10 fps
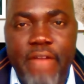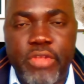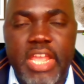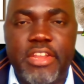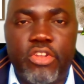
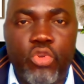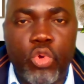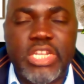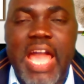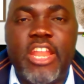African
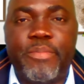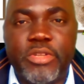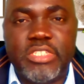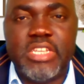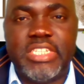Growth and
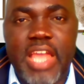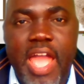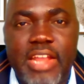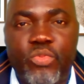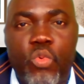Opportunity
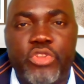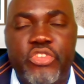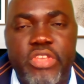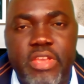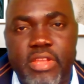Act, what
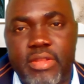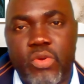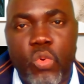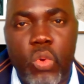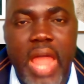you hear
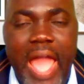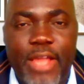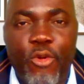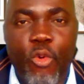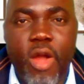called
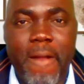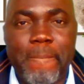AGOA.